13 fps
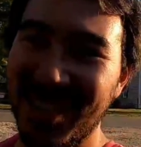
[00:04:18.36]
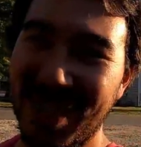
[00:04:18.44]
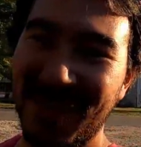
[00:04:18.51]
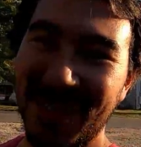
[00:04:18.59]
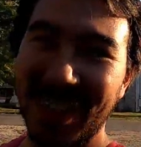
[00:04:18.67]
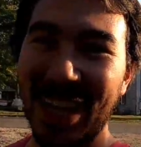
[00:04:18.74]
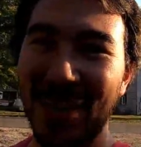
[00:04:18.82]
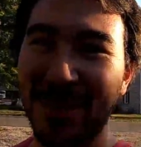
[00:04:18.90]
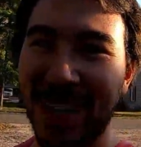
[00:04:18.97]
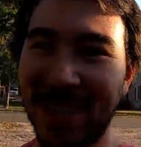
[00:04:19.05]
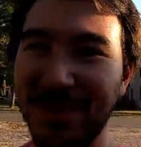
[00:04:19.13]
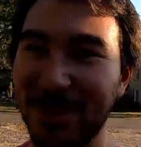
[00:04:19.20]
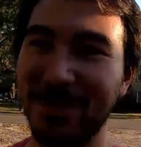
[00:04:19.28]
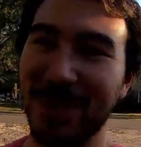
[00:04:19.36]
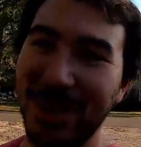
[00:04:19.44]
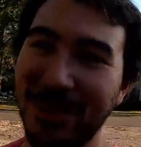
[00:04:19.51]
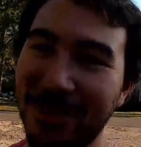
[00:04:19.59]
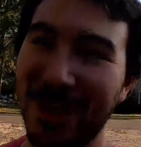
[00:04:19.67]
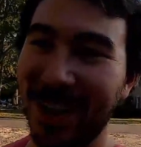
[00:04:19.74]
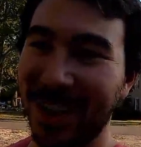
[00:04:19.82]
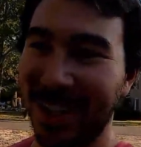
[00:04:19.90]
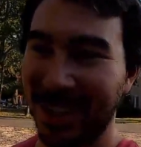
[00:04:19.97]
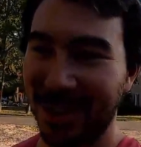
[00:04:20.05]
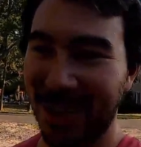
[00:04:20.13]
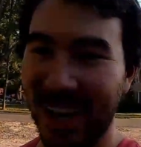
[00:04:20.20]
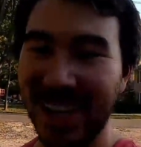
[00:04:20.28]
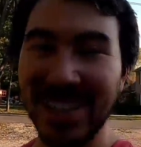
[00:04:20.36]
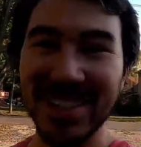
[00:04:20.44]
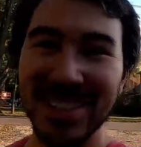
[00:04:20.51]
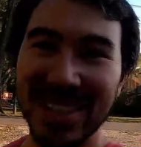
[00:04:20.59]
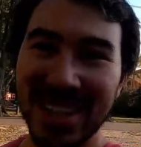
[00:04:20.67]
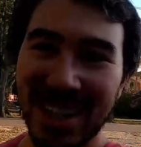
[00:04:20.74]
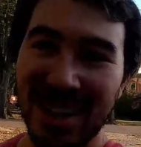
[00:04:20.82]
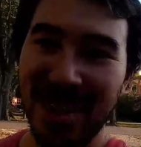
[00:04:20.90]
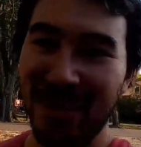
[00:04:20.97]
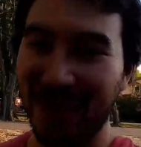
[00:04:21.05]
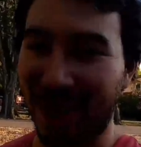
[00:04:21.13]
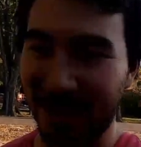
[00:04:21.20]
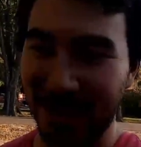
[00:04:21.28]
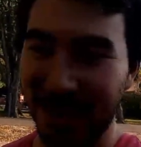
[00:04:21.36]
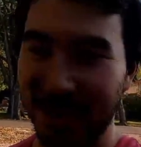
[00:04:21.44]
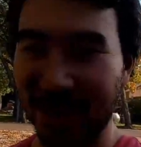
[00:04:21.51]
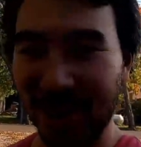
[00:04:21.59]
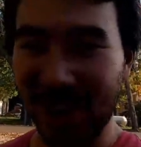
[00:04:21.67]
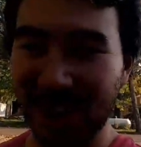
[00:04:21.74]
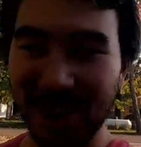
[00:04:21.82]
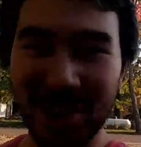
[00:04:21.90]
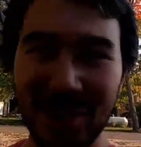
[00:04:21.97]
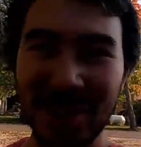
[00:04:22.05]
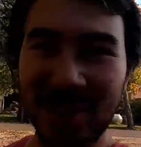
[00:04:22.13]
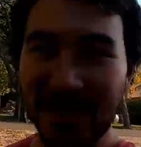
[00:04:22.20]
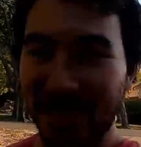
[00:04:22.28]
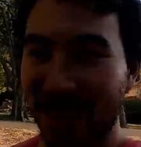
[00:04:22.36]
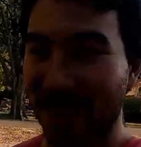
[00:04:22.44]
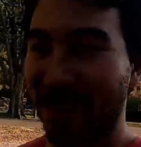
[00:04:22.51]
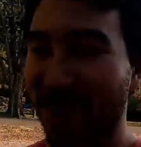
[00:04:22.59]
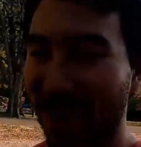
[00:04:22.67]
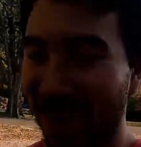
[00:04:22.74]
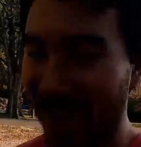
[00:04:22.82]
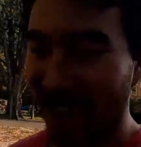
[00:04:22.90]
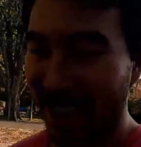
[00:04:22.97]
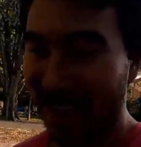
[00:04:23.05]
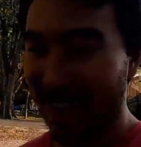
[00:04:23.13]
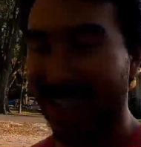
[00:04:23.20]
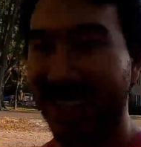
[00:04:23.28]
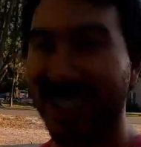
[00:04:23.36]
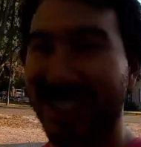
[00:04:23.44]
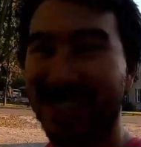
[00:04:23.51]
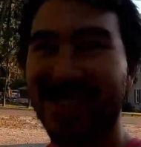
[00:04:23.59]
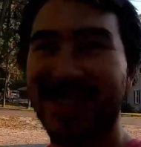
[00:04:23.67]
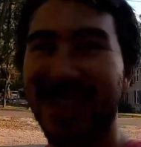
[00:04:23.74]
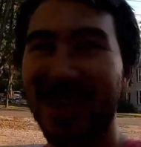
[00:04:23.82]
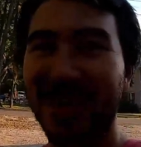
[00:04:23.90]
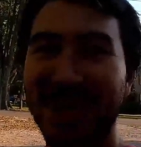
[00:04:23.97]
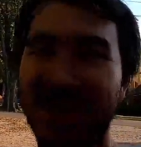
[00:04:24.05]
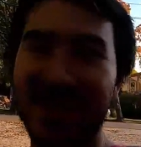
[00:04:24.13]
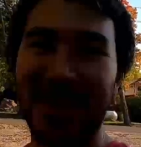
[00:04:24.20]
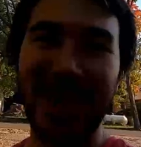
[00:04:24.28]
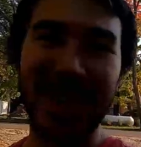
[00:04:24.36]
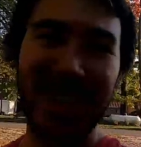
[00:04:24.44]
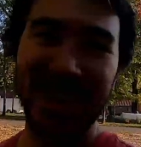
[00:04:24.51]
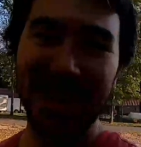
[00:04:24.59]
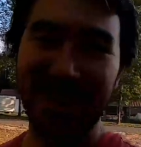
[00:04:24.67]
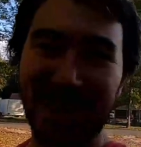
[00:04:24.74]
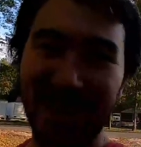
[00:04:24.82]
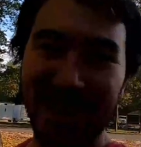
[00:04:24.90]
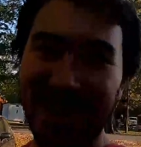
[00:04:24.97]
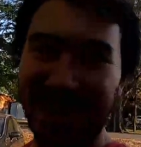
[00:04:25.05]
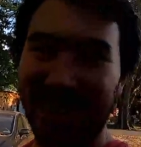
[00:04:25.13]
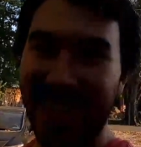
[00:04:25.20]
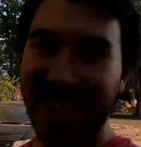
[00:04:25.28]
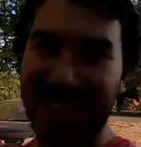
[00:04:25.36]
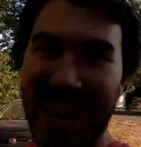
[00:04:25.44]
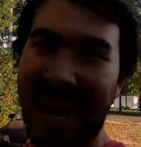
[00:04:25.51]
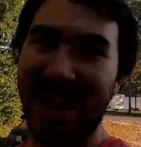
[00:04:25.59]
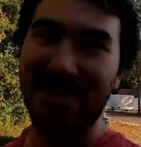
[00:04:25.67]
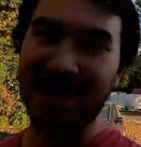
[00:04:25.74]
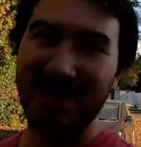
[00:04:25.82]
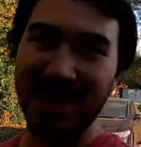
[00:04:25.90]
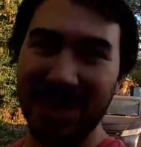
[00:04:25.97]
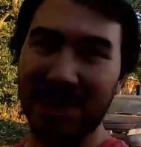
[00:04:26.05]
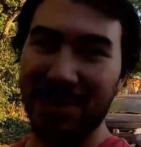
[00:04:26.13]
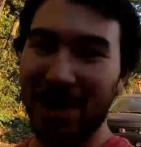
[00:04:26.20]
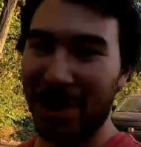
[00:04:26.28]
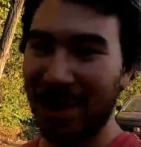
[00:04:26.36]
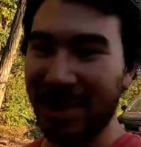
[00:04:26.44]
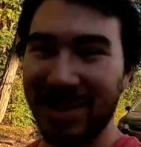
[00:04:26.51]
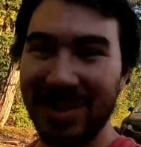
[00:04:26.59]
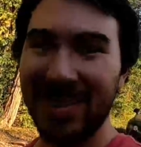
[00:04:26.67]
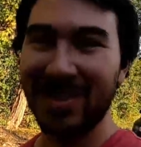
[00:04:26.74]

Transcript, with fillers: and you have a lifetime of mud falling in your eyes whenever you work on the car. But it is so much fun in the moment that it's absolutely worth it.